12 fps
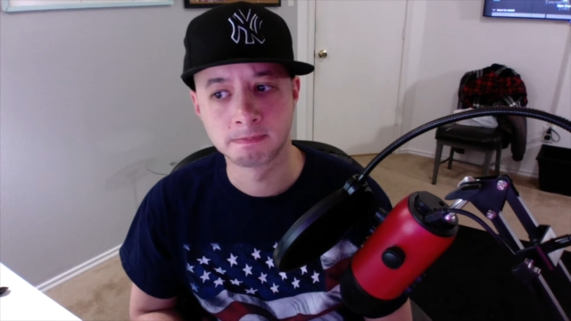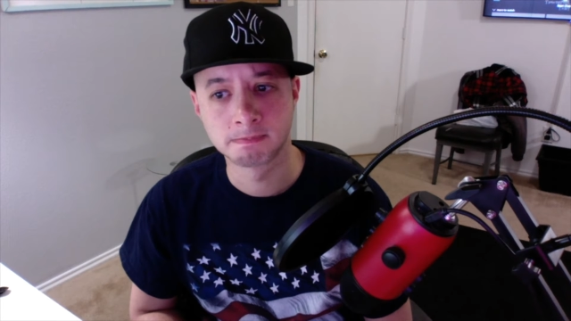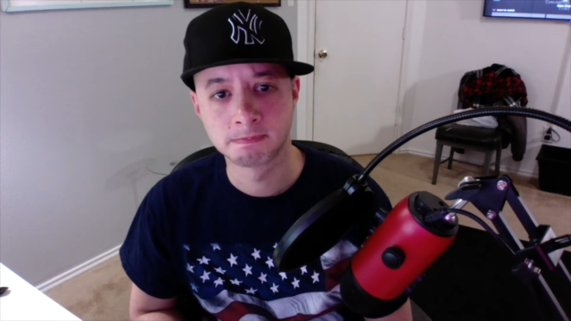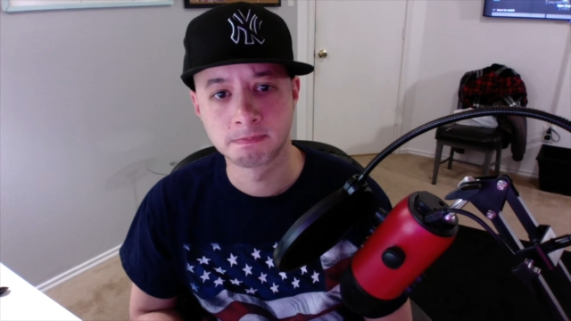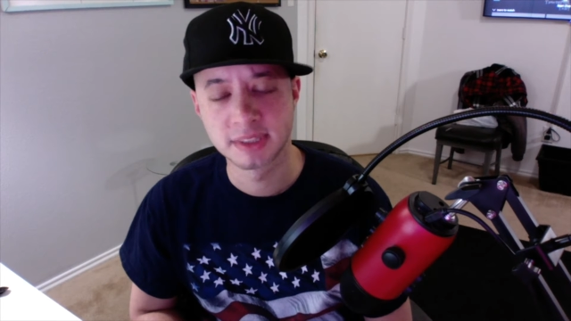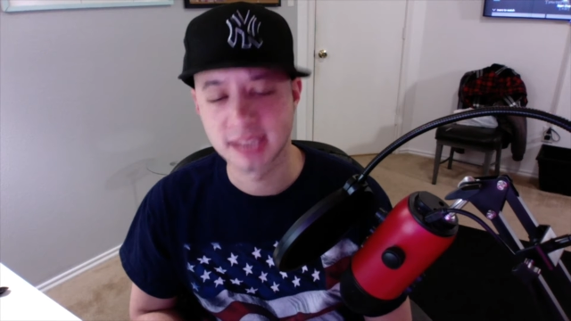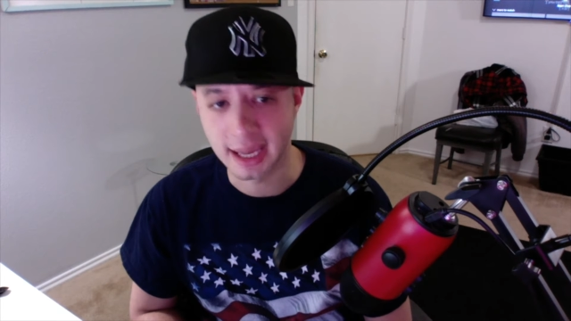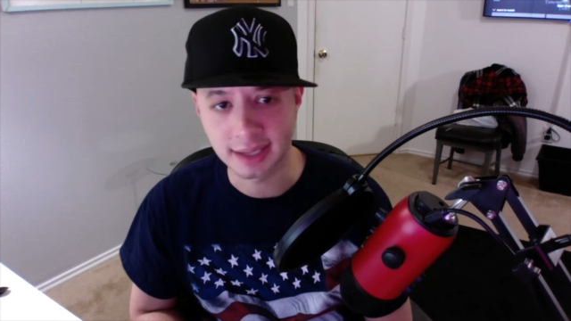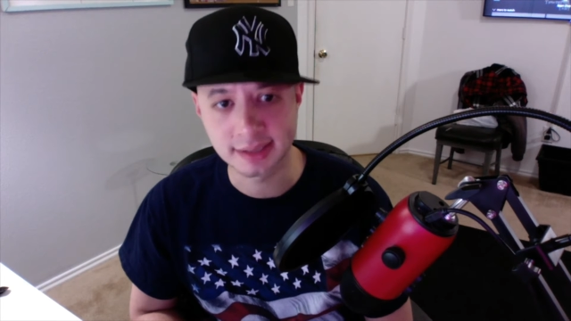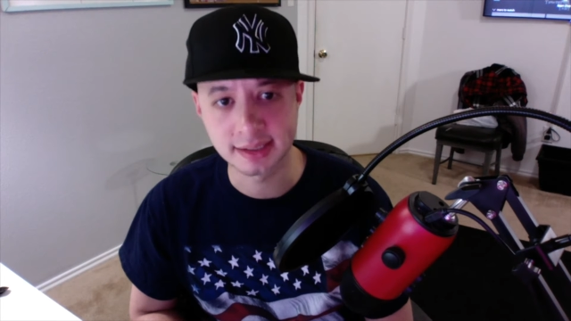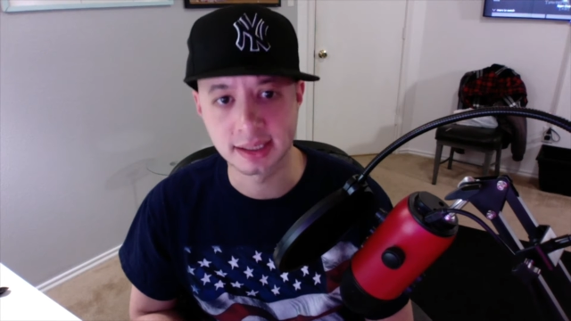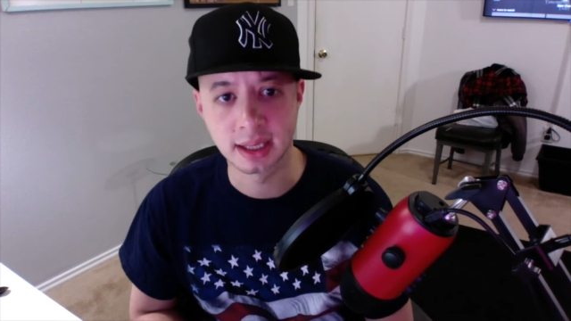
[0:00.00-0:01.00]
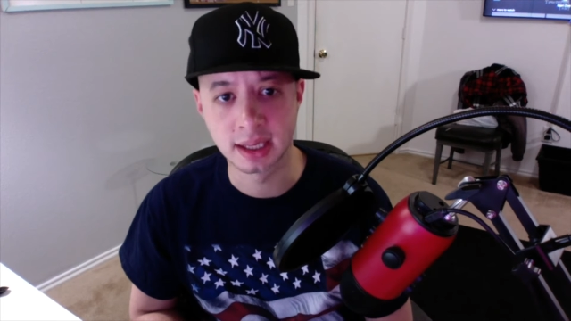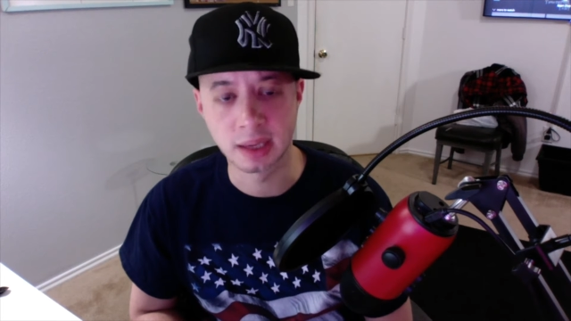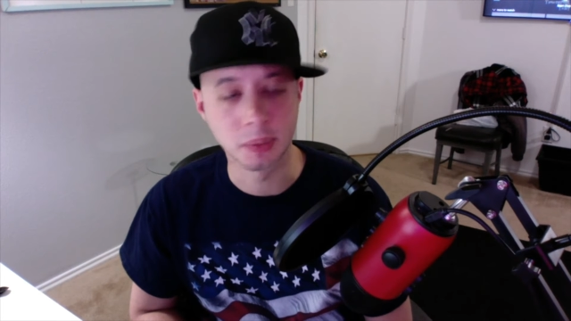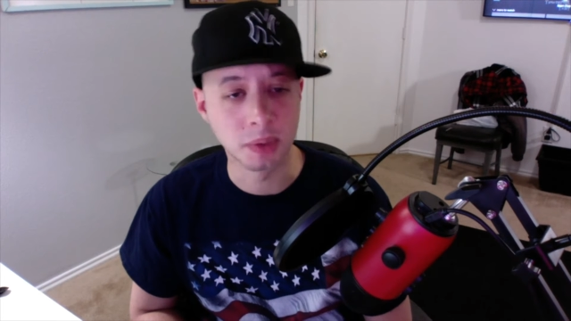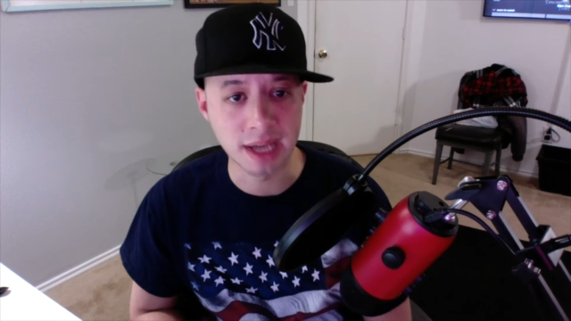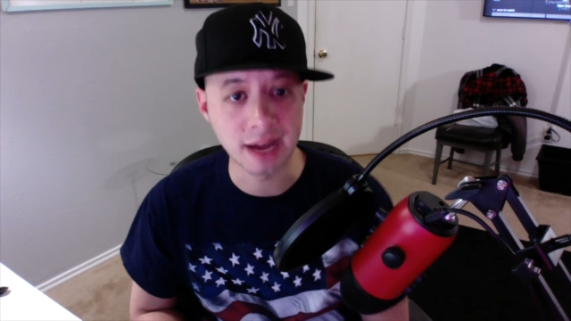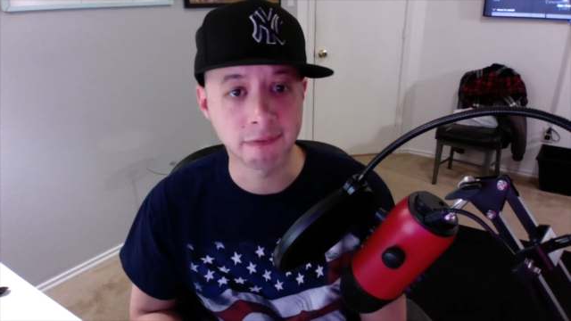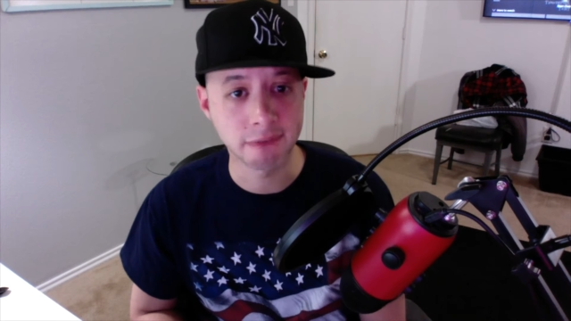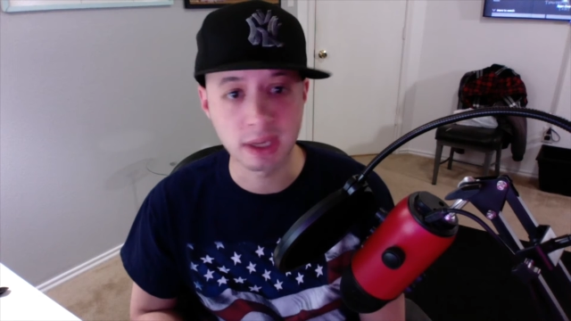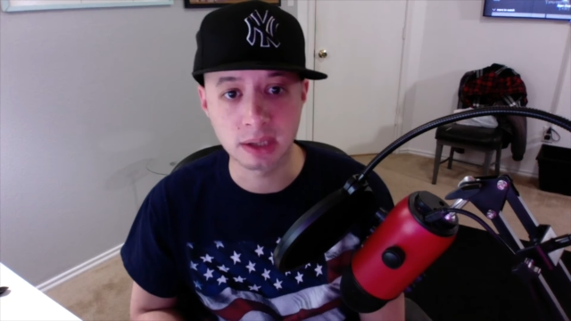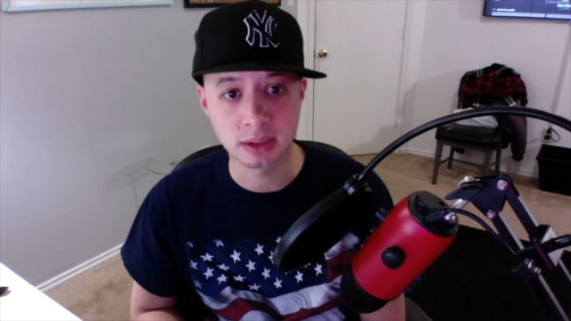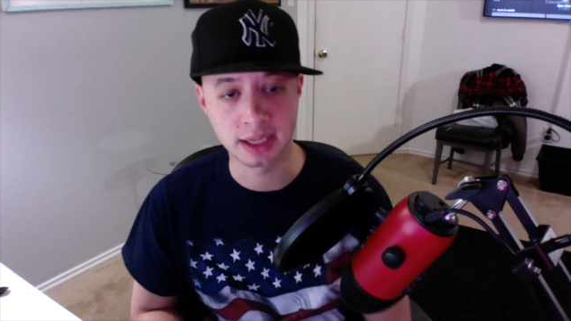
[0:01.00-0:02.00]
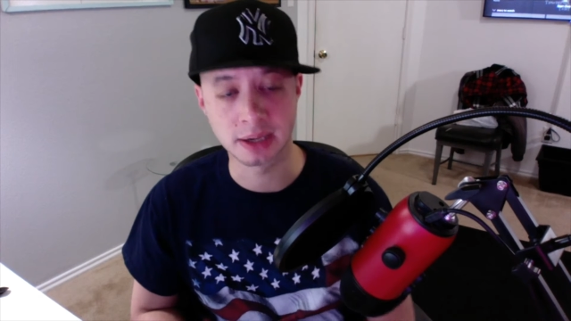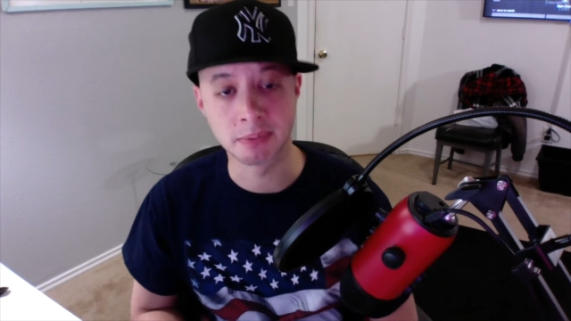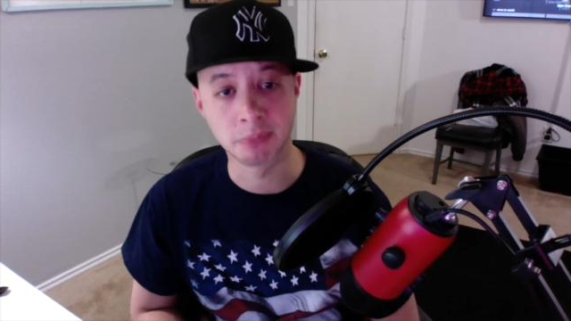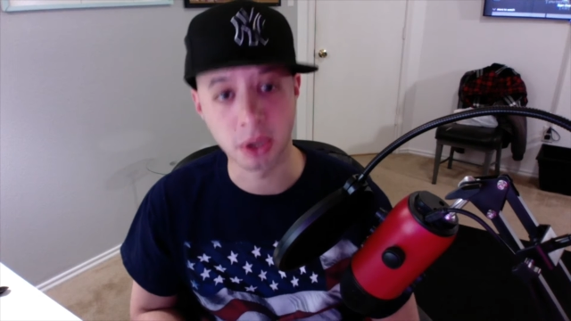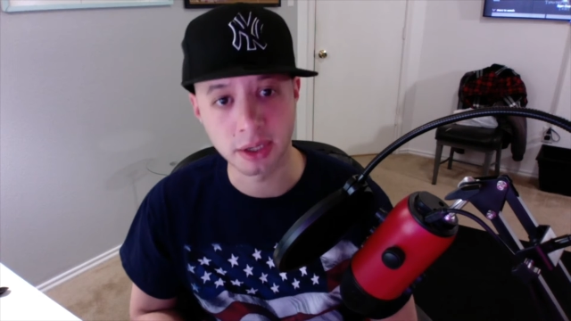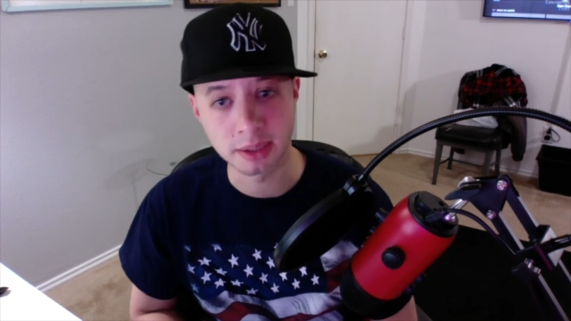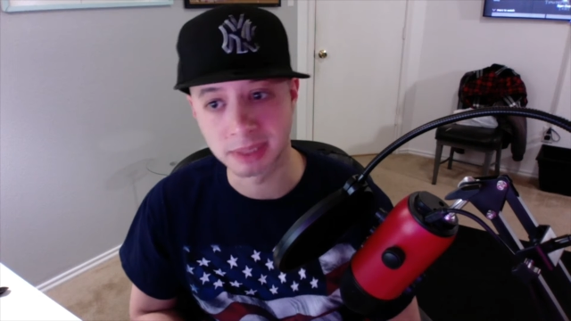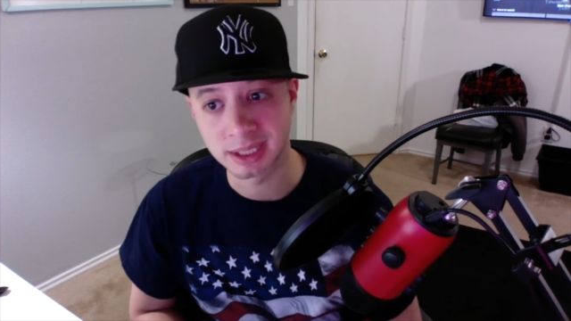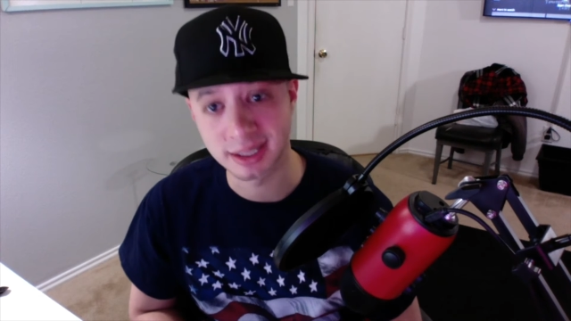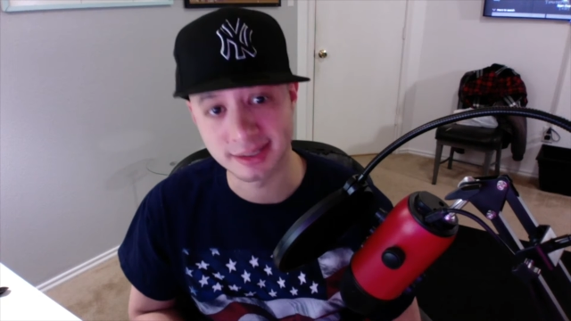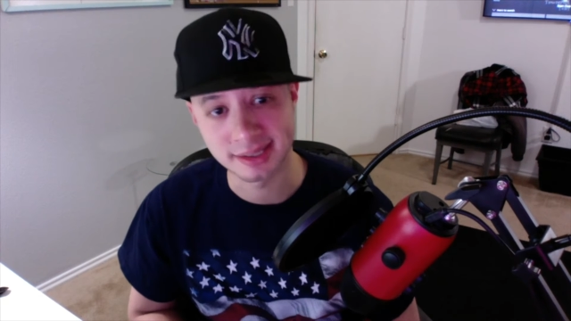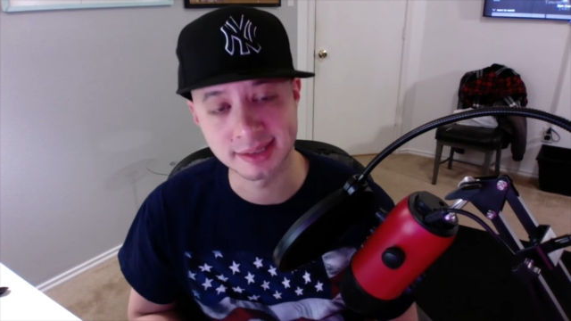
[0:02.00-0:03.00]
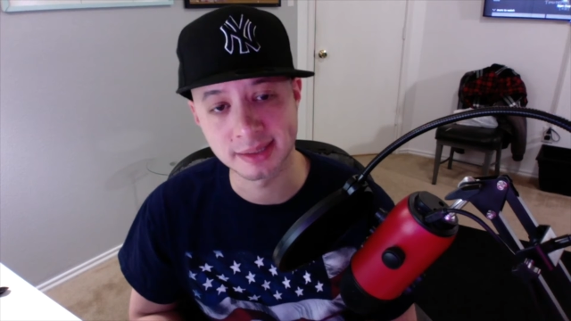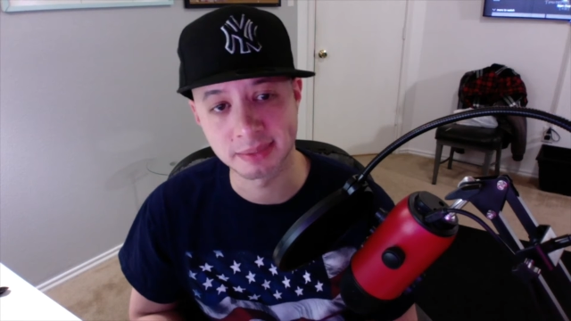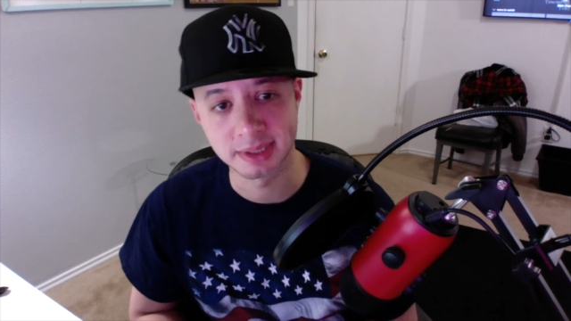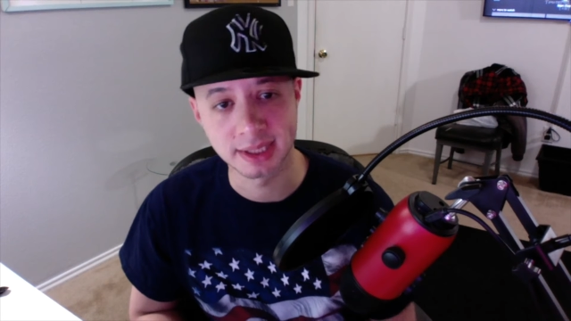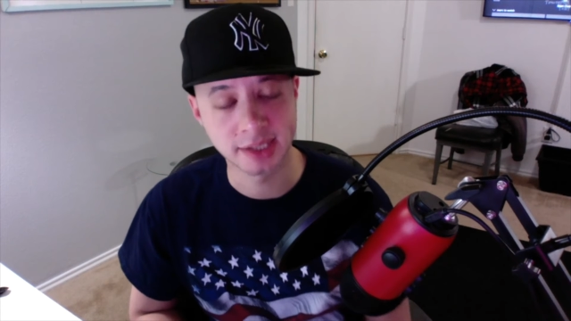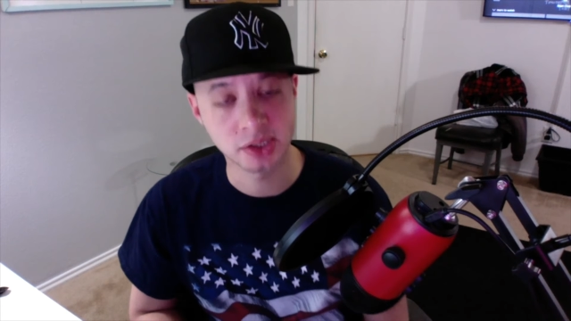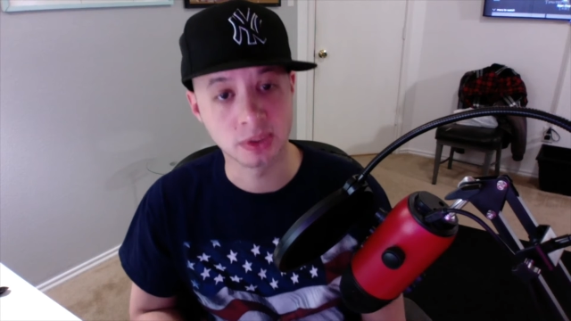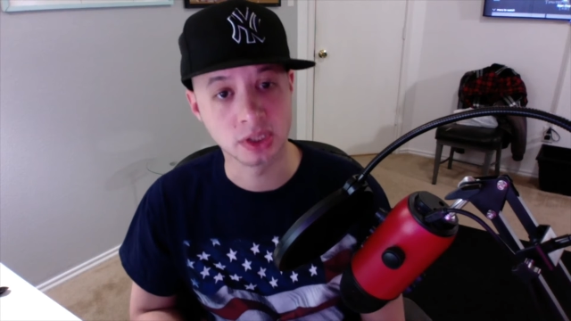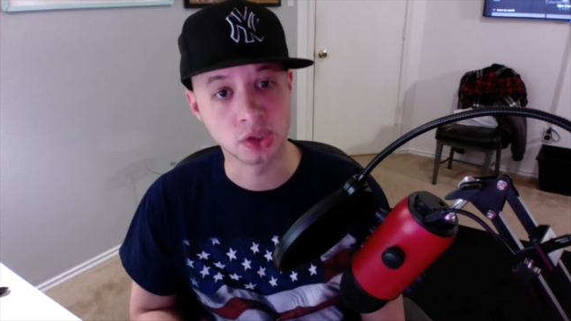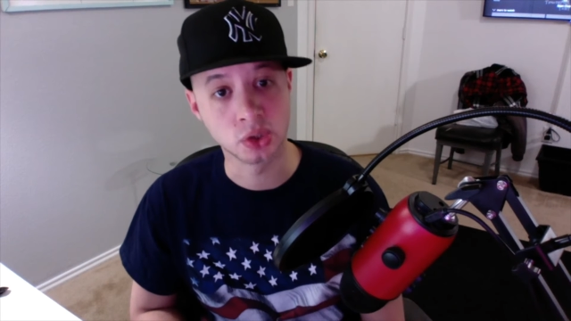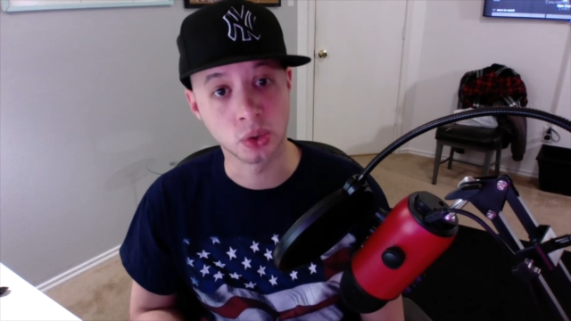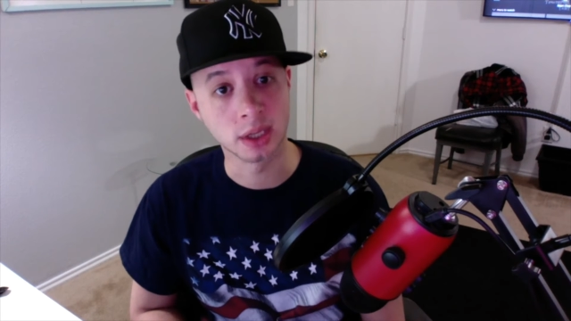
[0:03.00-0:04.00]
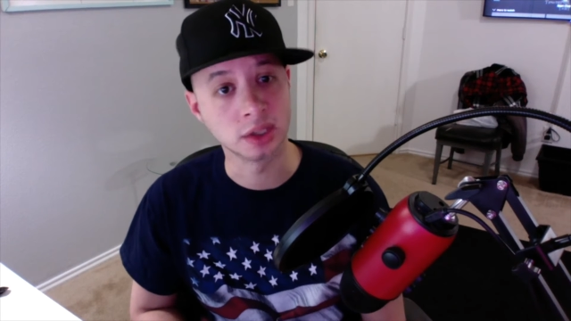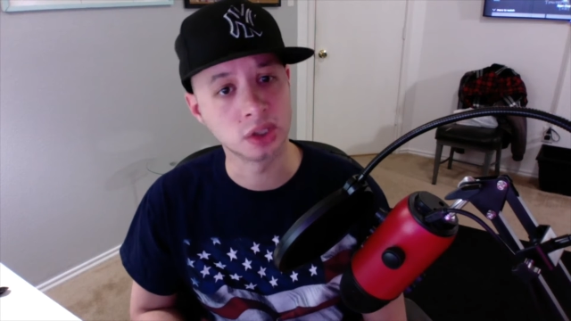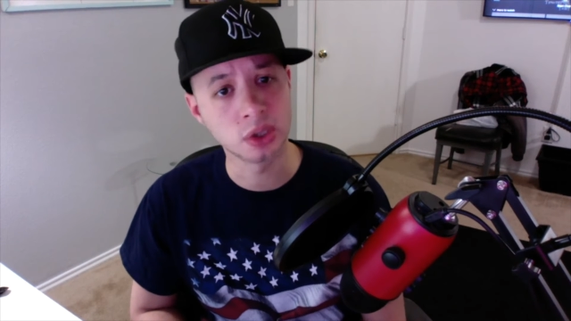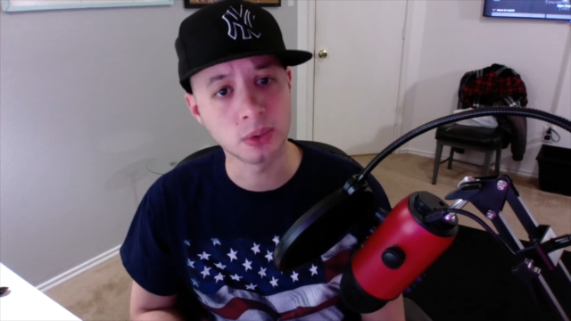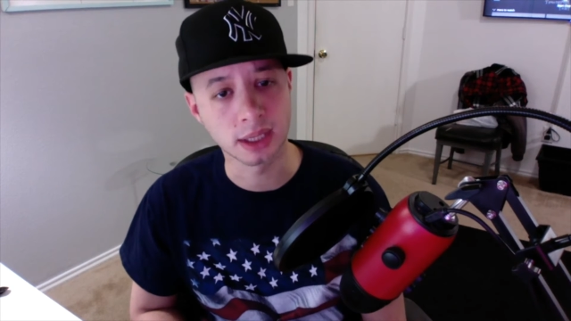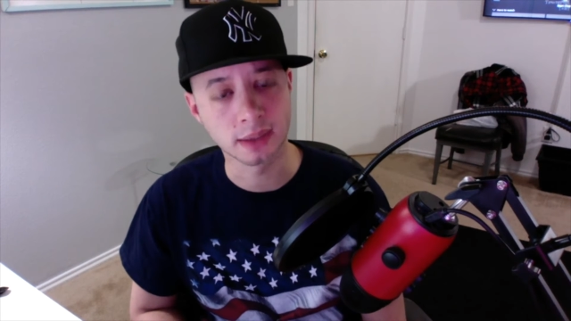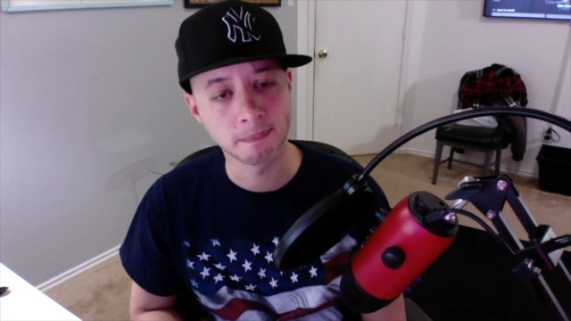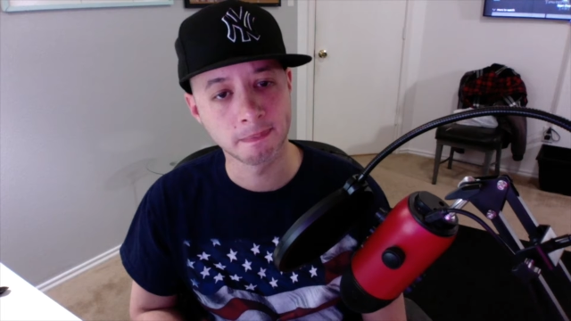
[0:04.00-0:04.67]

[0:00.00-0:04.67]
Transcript: taxing. It would not feel like a burden because it's something that you enjoy doing.